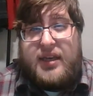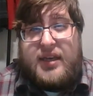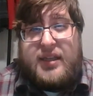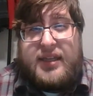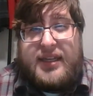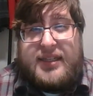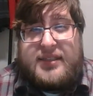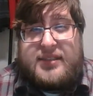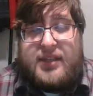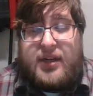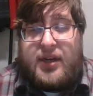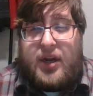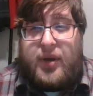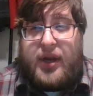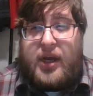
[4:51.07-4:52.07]
things that are
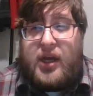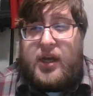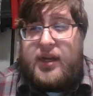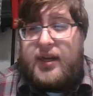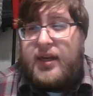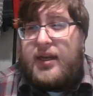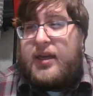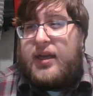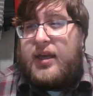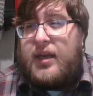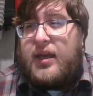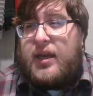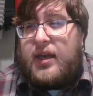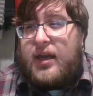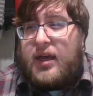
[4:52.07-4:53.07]
going on.
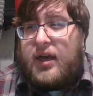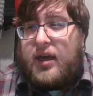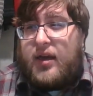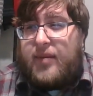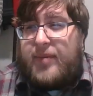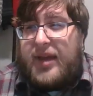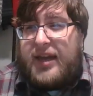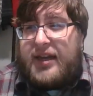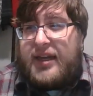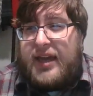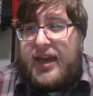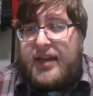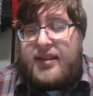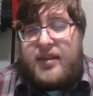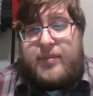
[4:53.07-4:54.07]
Um, and he
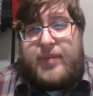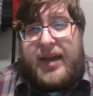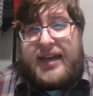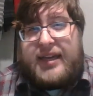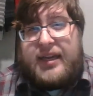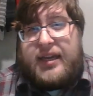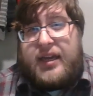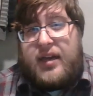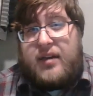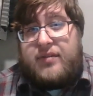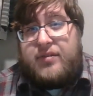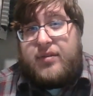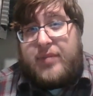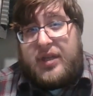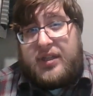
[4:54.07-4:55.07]
had the backing of
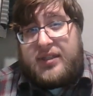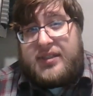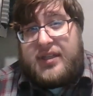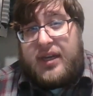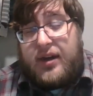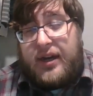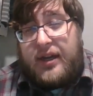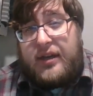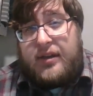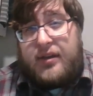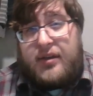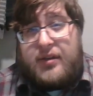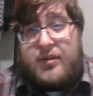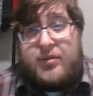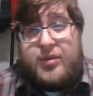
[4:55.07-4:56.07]
the military,
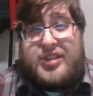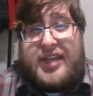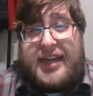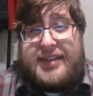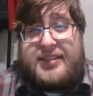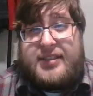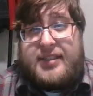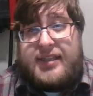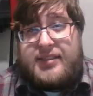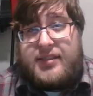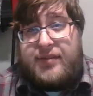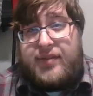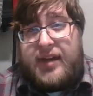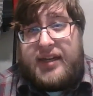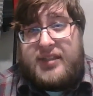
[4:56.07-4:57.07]
which actually, as
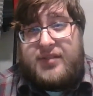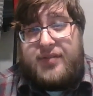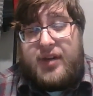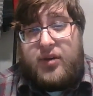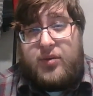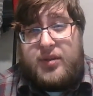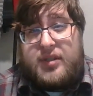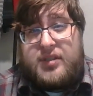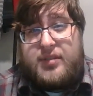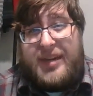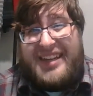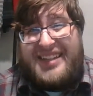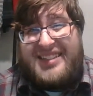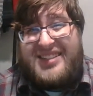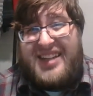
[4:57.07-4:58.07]
the Vox video will
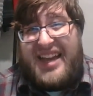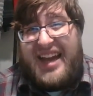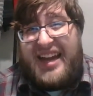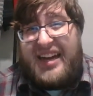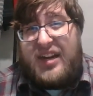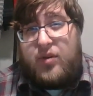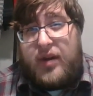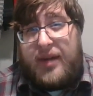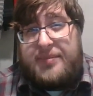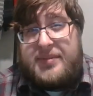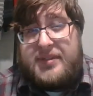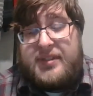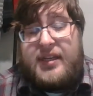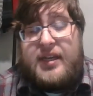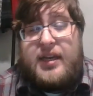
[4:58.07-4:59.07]
explain, is kind of
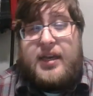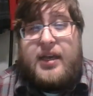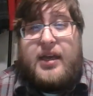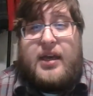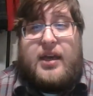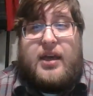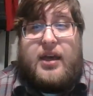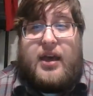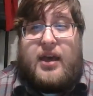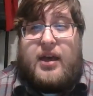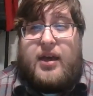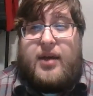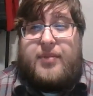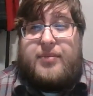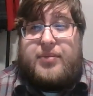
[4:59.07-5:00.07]
corrupt.
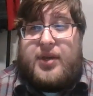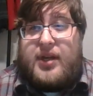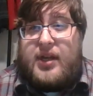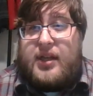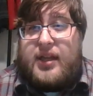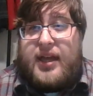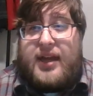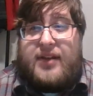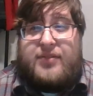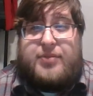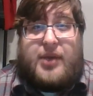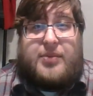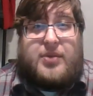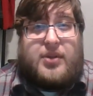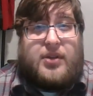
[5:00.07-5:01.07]
Um, but a lot of
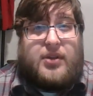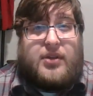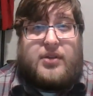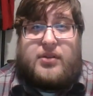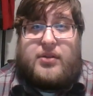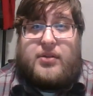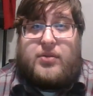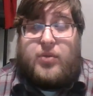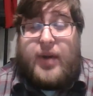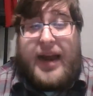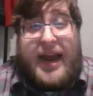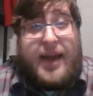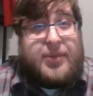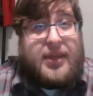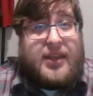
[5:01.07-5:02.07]
people were
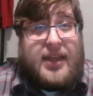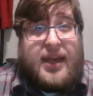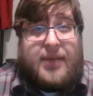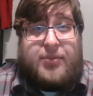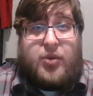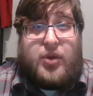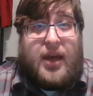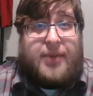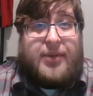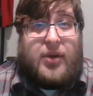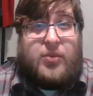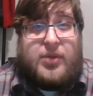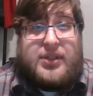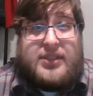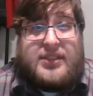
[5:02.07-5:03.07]
happy that Mugabe
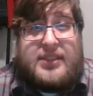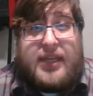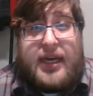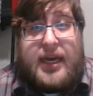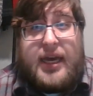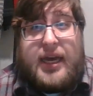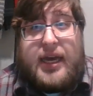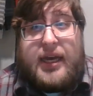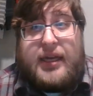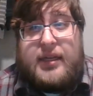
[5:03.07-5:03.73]
was uh,